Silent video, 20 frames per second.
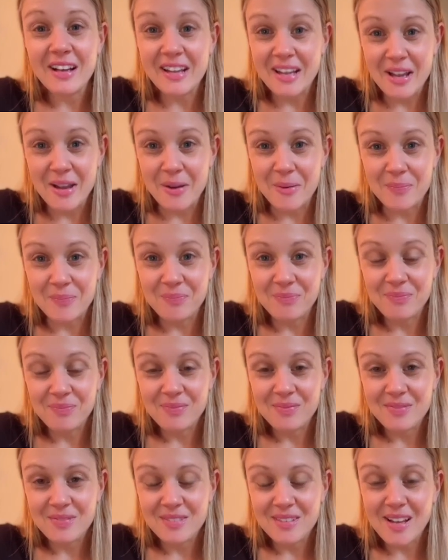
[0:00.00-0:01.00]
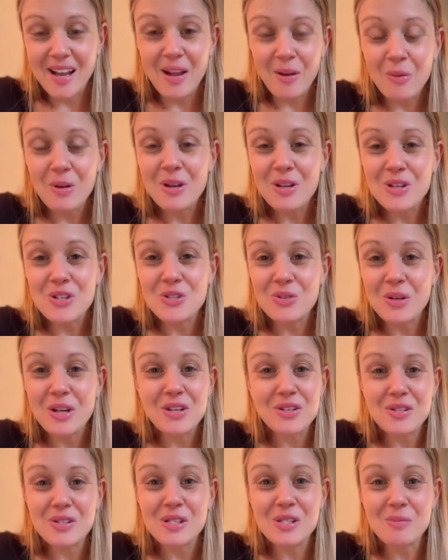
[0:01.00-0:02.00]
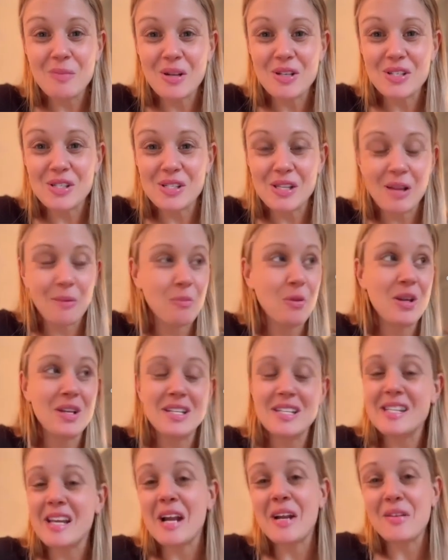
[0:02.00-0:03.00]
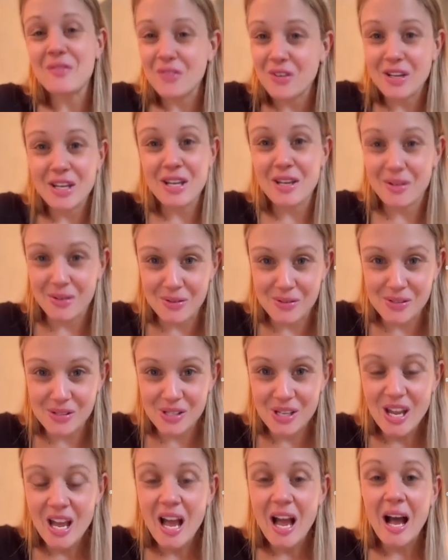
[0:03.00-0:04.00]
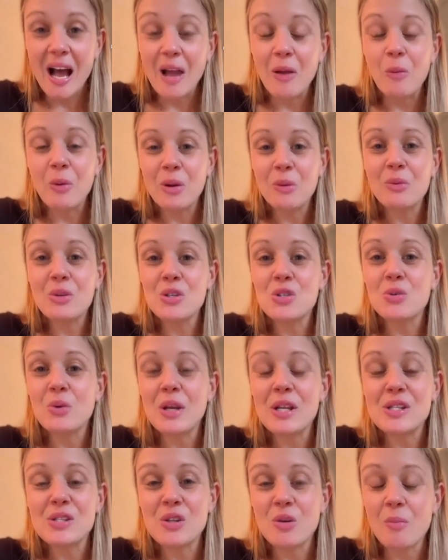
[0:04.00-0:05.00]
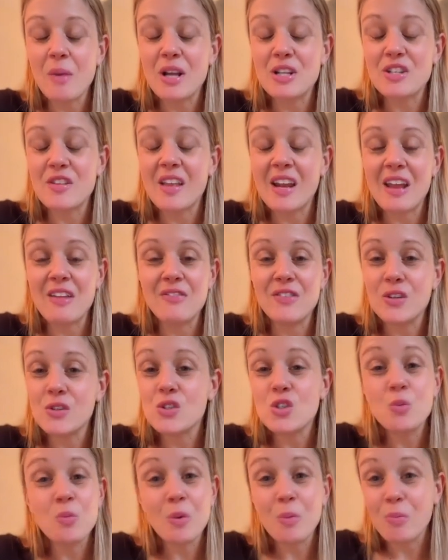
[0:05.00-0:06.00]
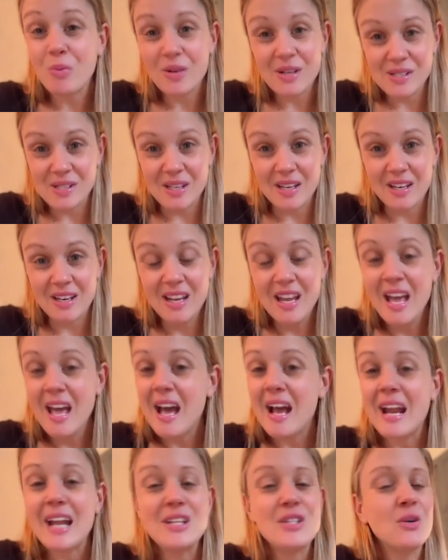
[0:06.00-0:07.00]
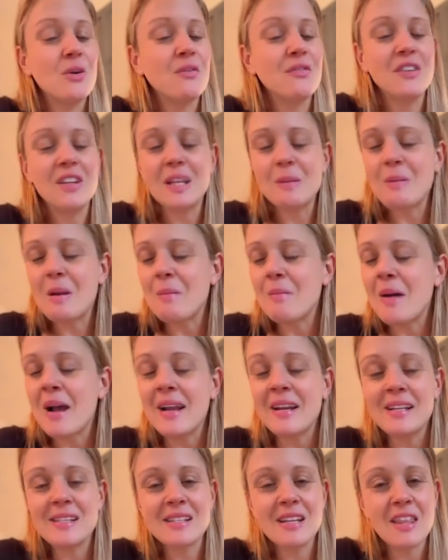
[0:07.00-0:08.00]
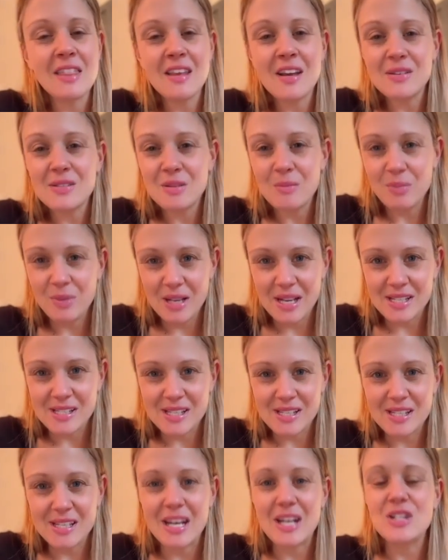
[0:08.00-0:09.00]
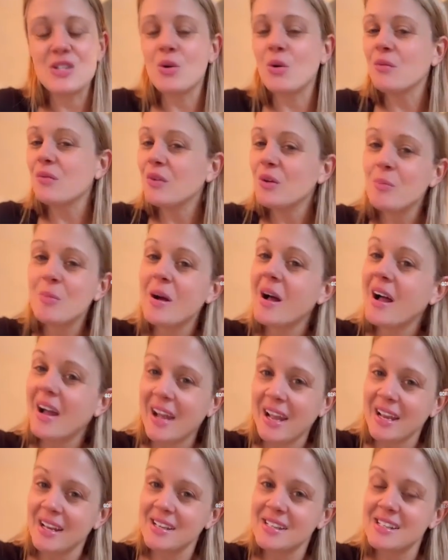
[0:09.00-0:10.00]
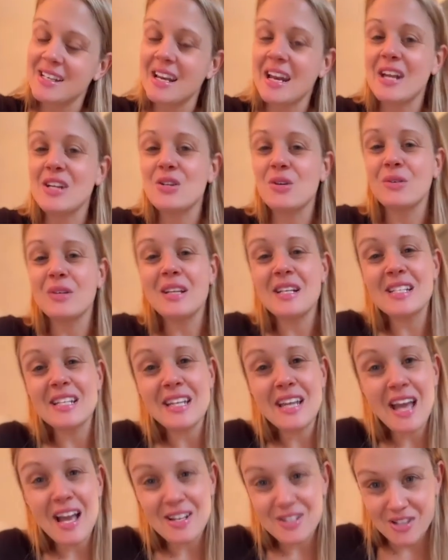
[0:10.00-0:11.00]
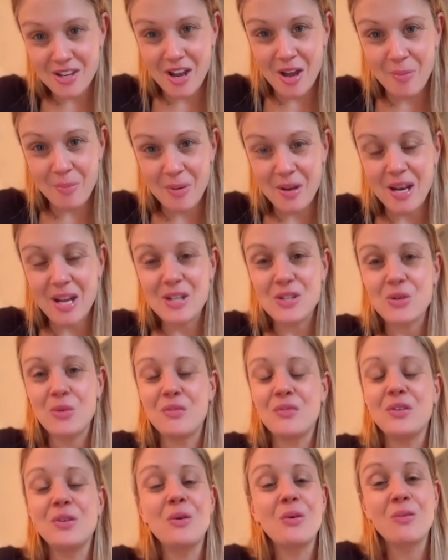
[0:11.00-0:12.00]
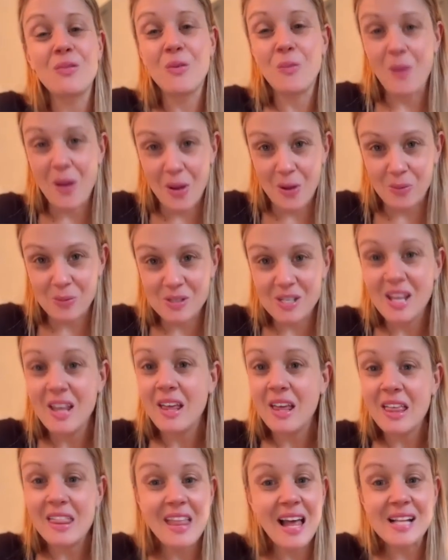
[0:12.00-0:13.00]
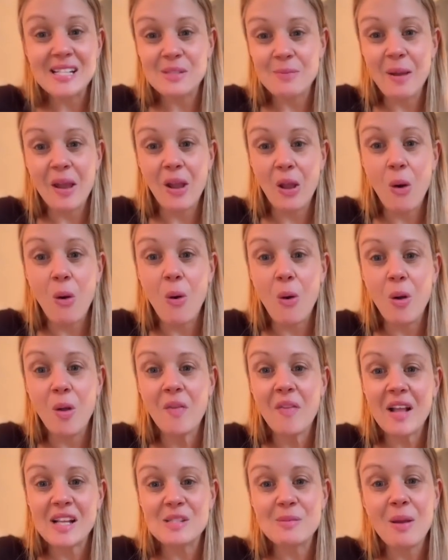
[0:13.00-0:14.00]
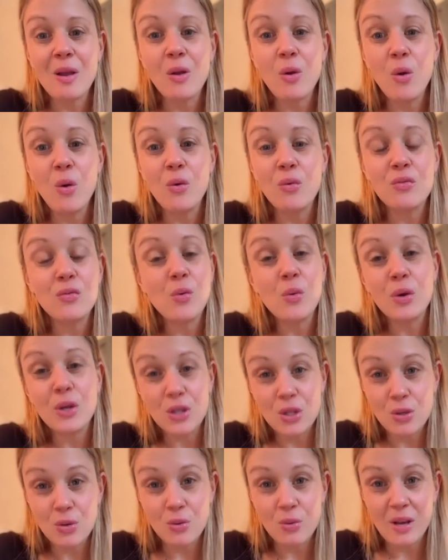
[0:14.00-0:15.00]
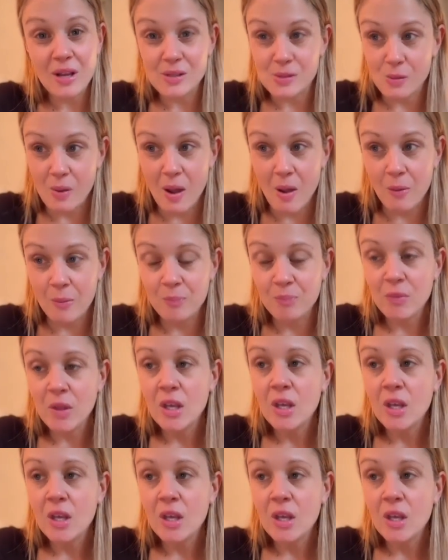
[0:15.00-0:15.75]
I am. I want to enjoy it just as much as like we designed it for kiddos. I want to enjoy it so much that I feel super present and I don't feel like my mind is in 1,000 places and I don't feel behind and I don't need to catch up and I don't feel overwhelmed. That's my goal, and that's my goal for you as well.